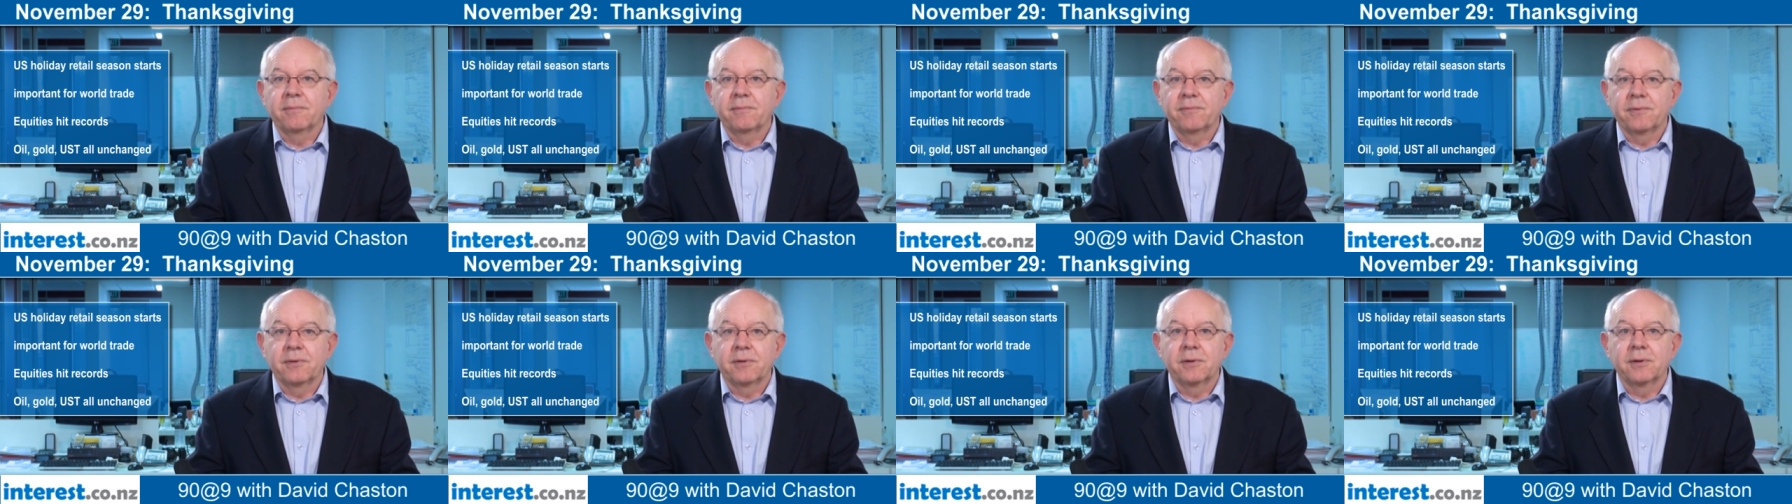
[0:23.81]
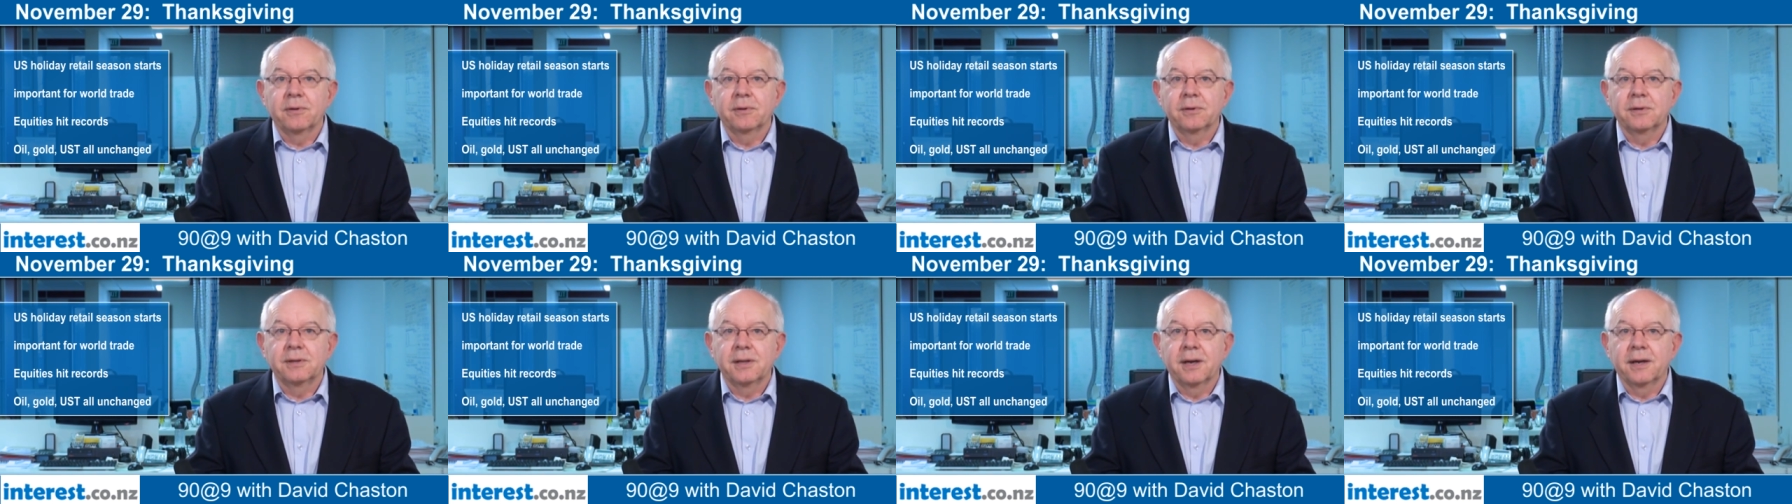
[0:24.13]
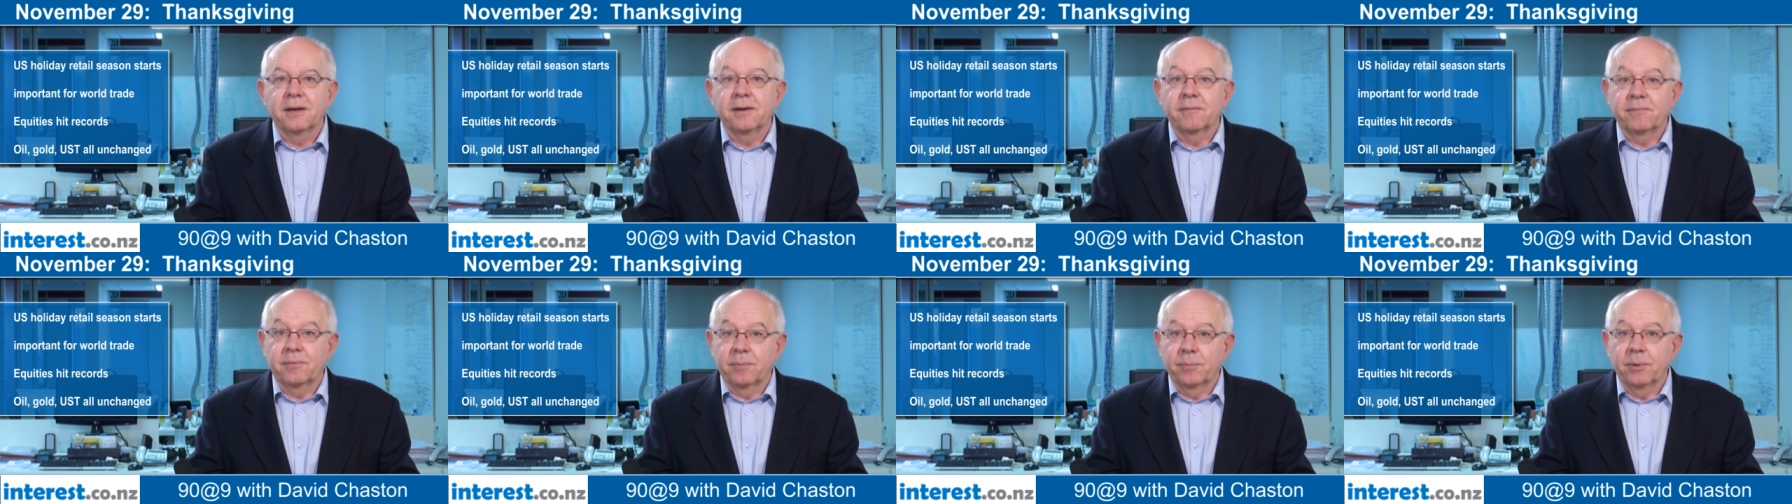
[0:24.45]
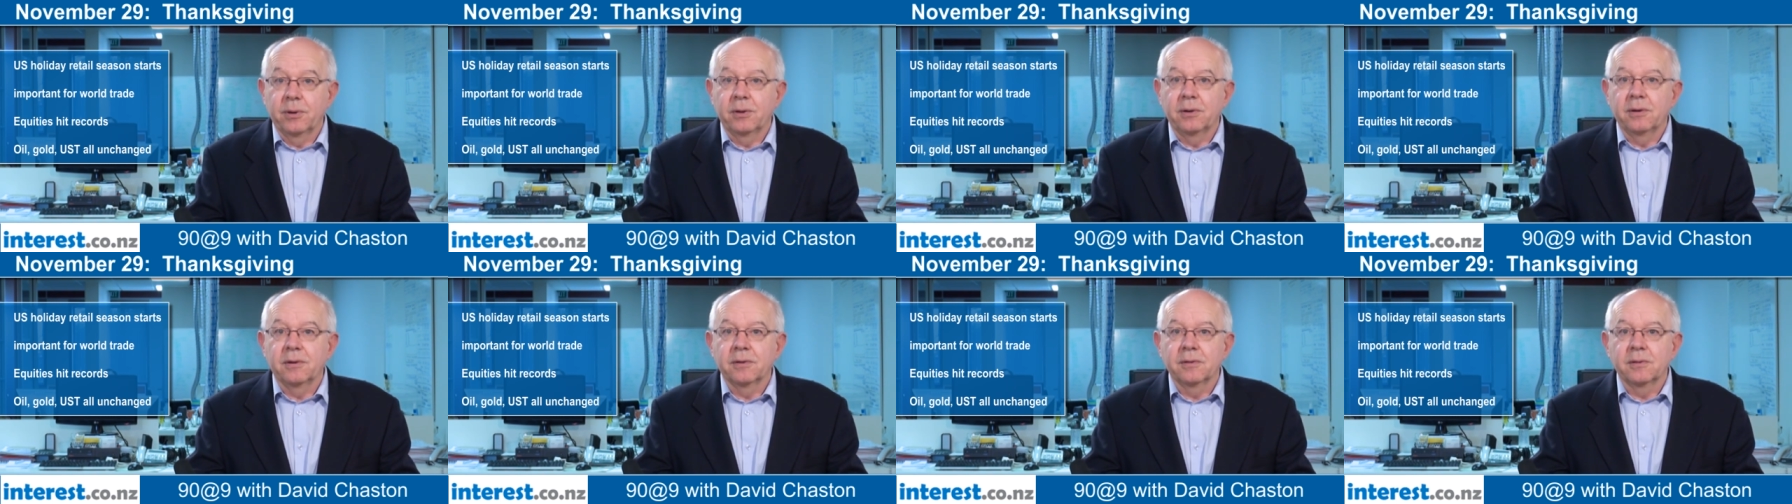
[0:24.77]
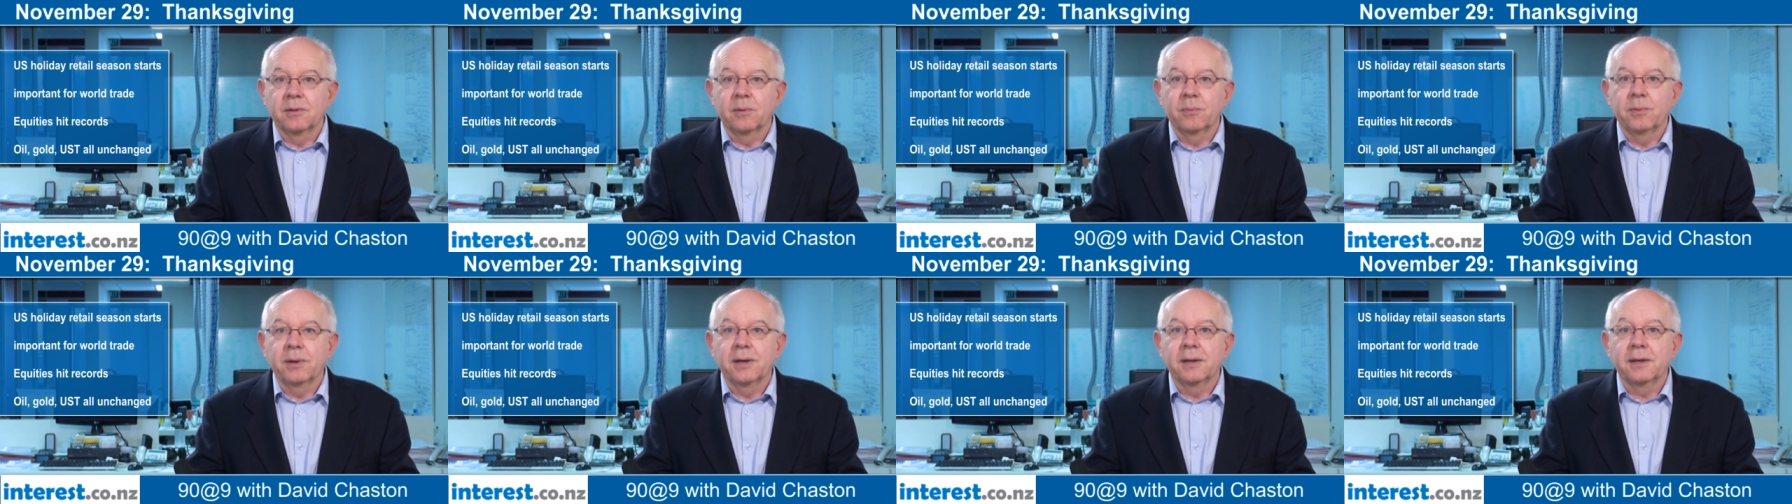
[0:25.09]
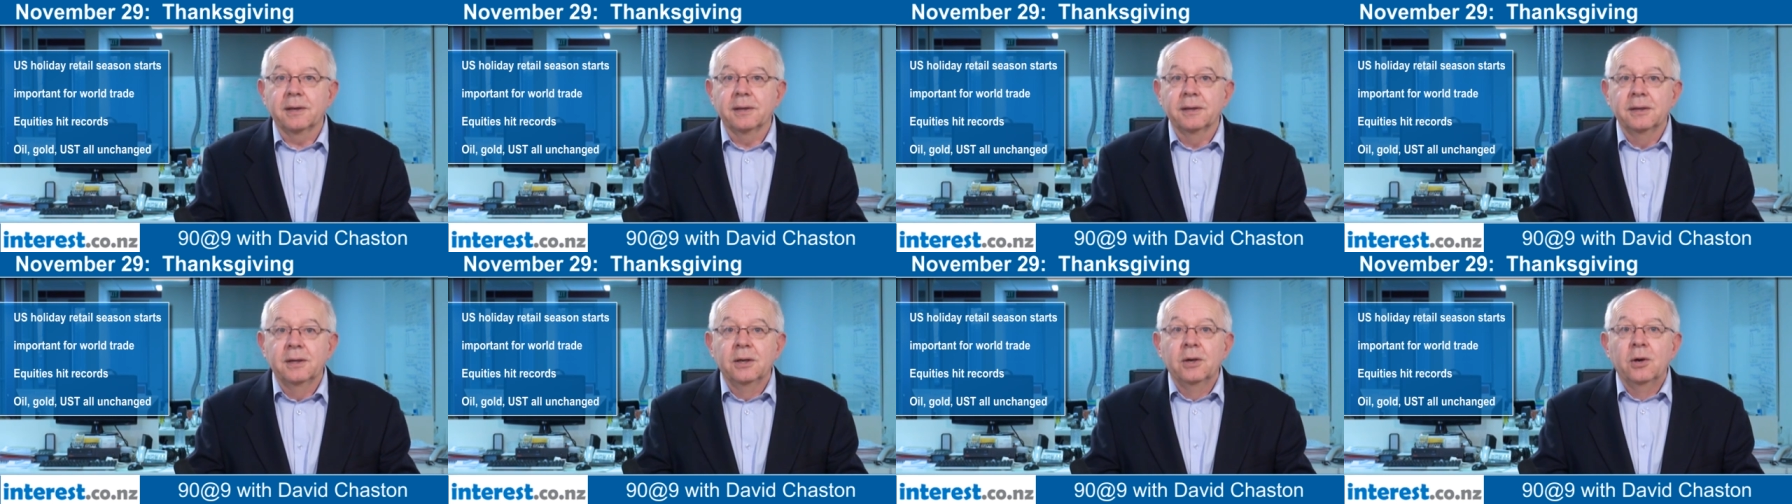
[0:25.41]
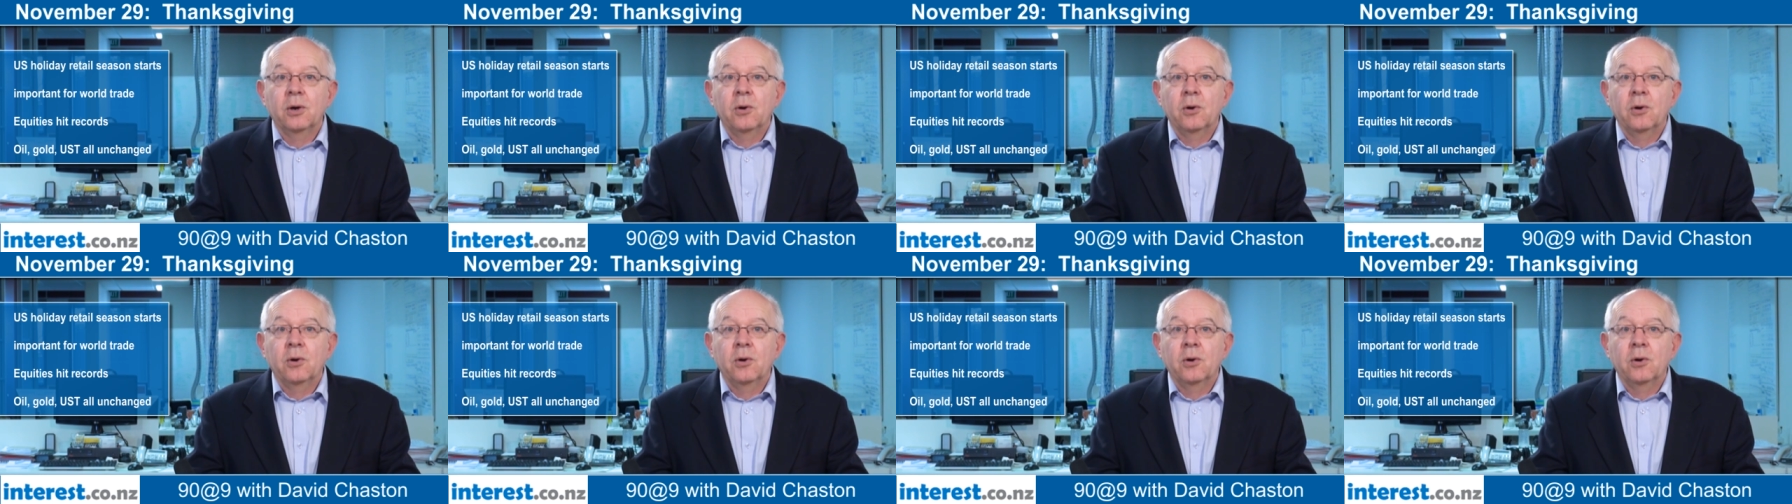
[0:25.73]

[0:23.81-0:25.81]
of very good data from earlier in the week.